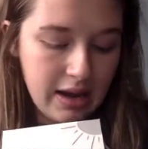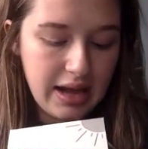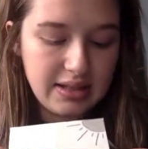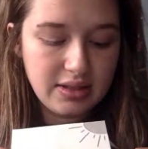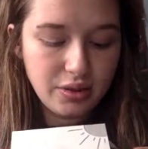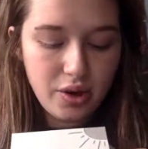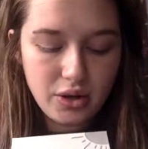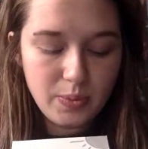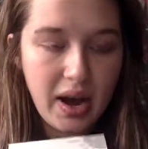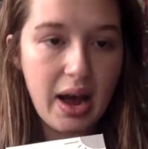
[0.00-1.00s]
It still
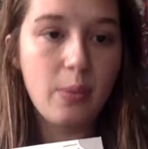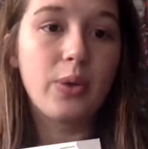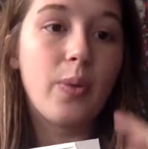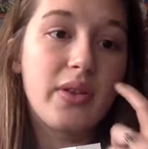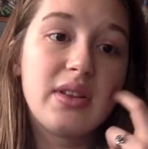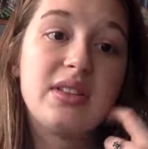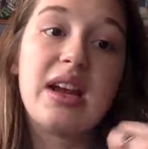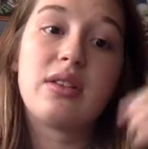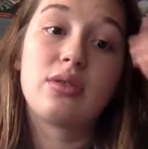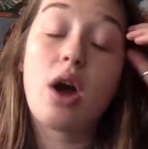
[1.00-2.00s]
goes by with what
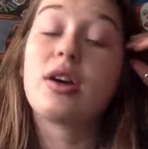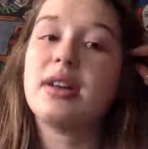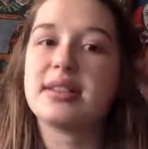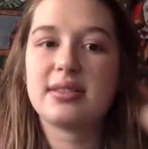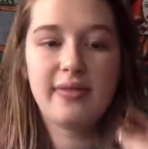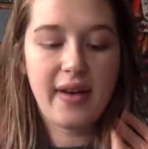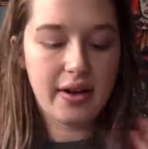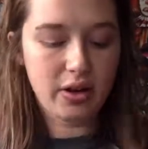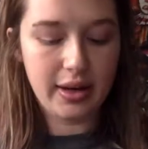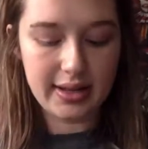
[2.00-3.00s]
the darkness
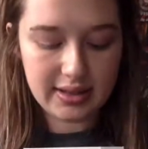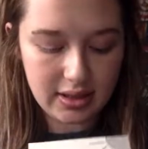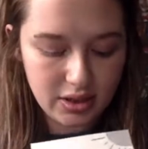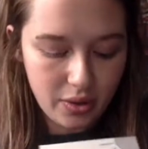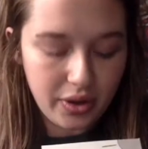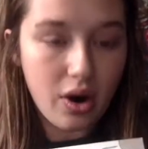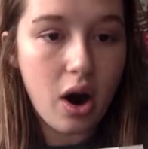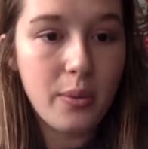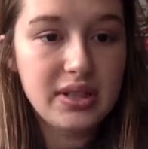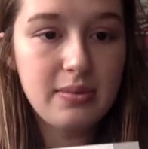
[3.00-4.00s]
value is. So the
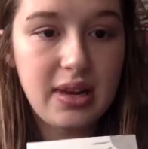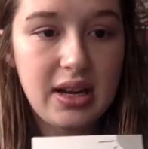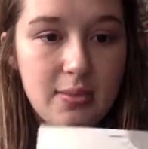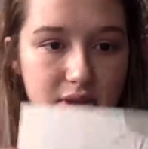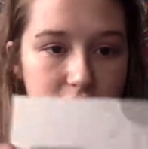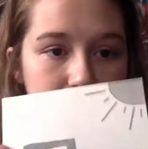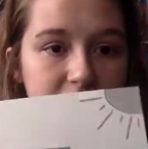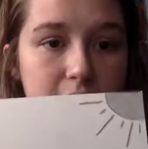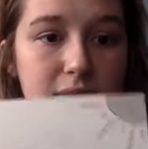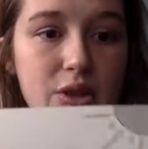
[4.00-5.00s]
car was the medium, so it's
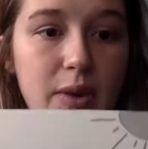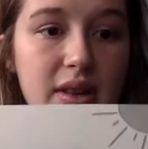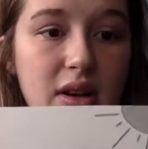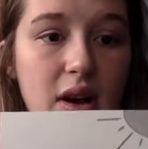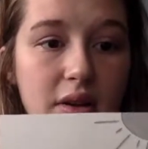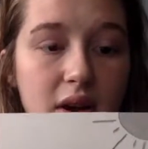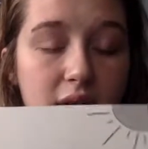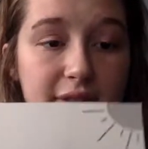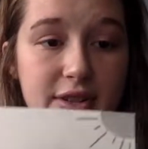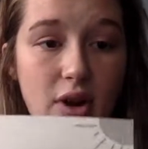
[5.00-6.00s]
in between the color
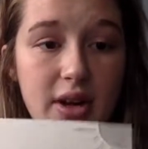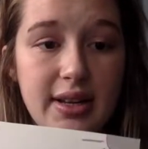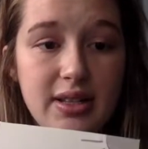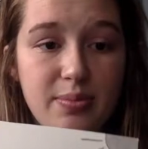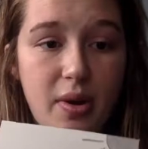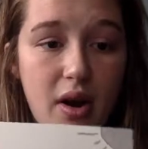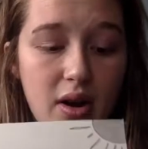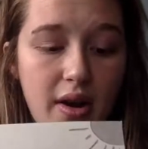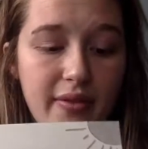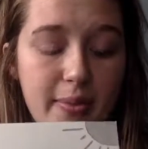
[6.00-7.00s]
of the darkest
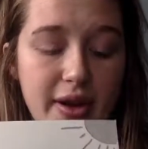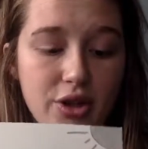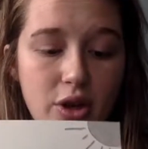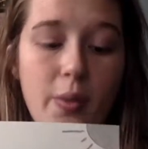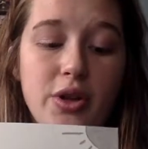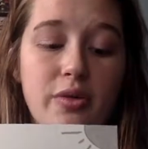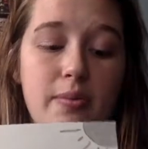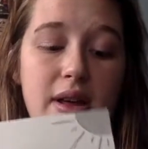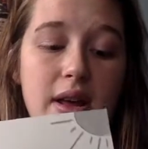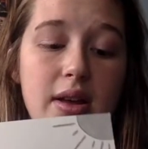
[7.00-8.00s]
part of the picture, which would
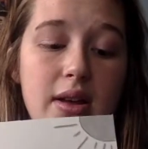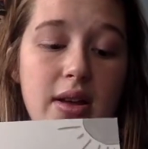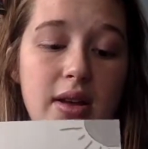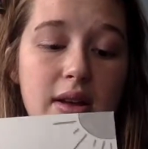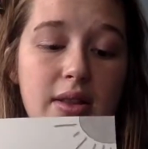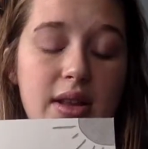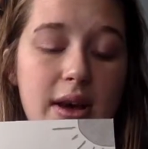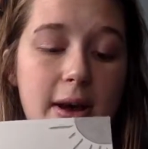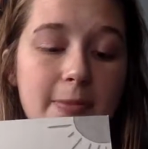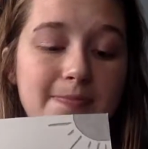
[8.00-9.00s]
be the
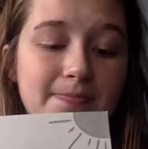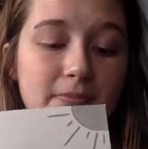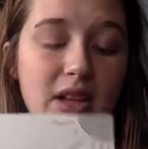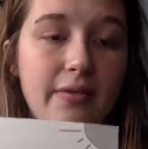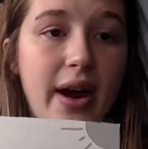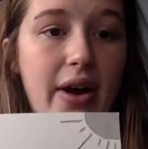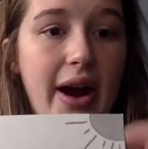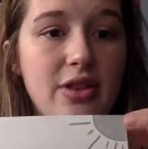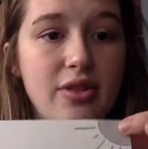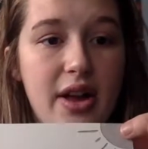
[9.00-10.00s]
fire
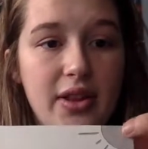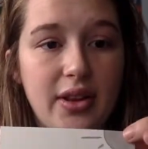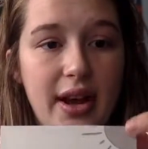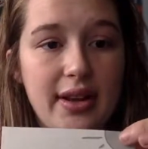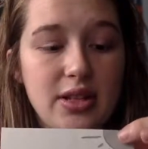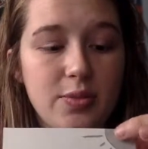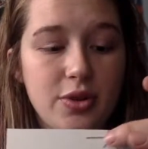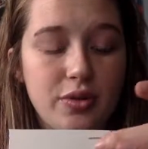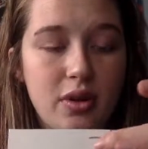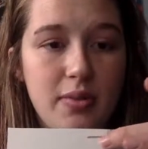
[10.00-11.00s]
hydrant, and the lightest,
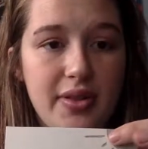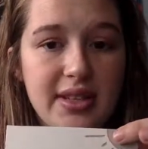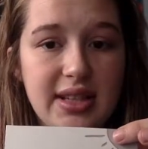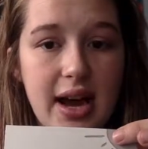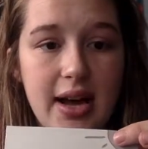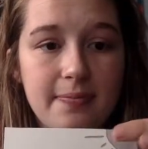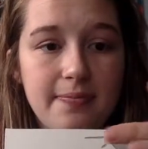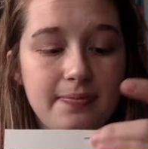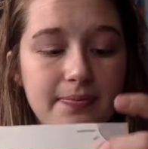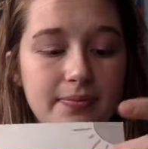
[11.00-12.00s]
which would have been the sky,
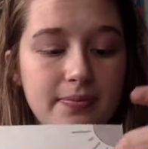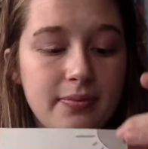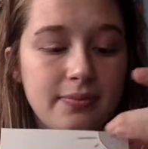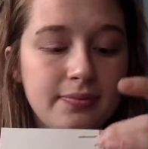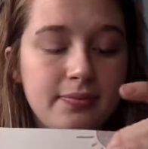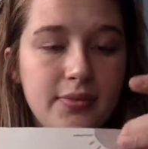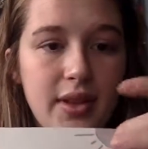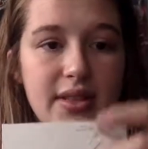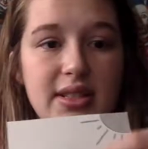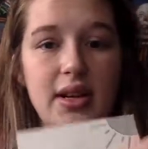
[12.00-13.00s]
and
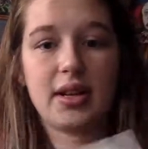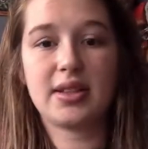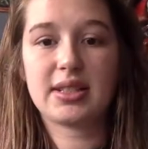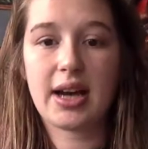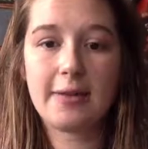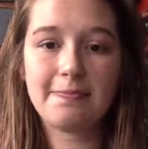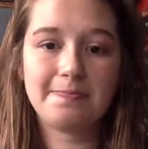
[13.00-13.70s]
the sun in the sky.